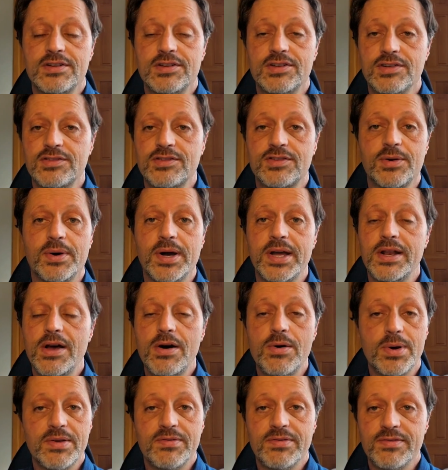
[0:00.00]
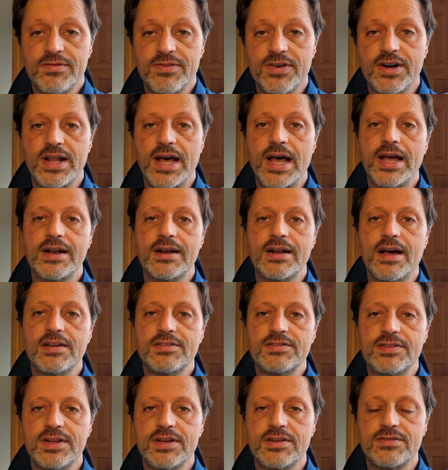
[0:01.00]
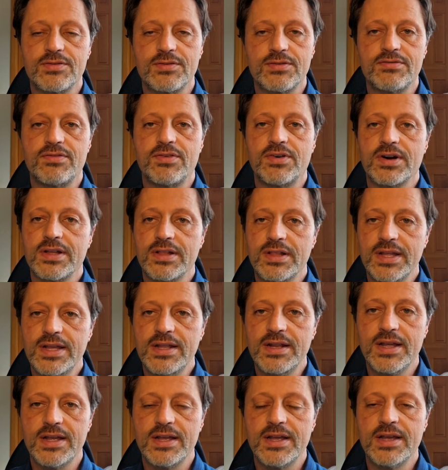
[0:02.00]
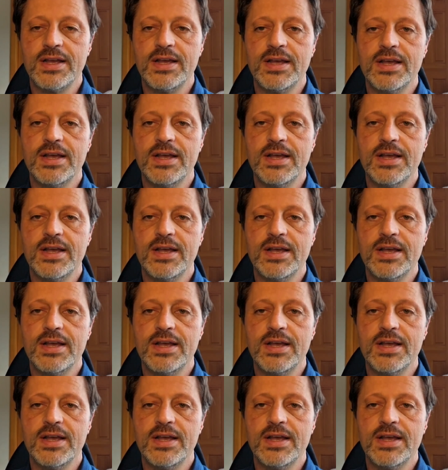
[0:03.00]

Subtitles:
Just so I know, even for diagnostics or for a cleaning.